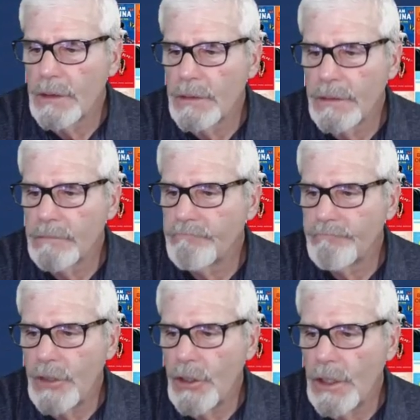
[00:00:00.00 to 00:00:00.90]
can
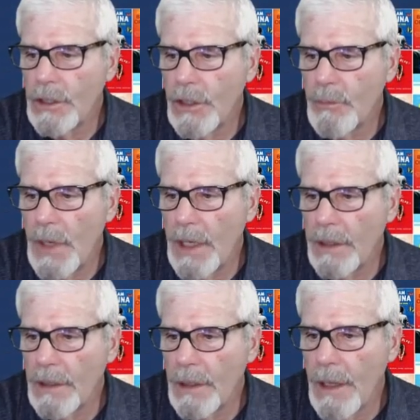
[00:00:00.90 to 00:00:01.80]
look
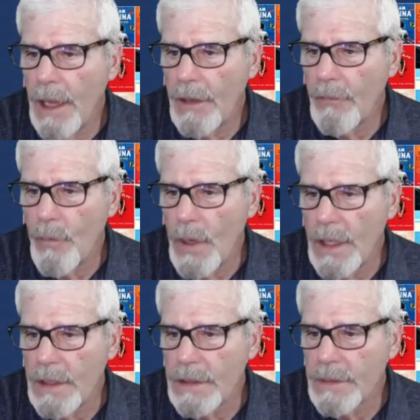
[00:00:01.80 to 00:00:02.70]
by a lot of
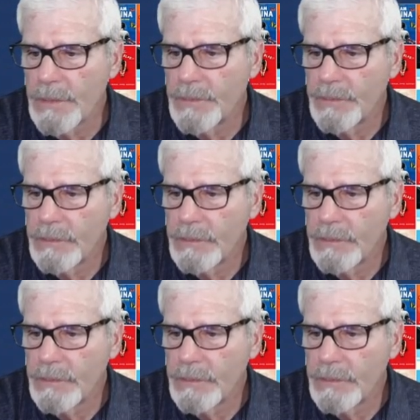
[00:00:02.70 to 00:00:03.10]
ways.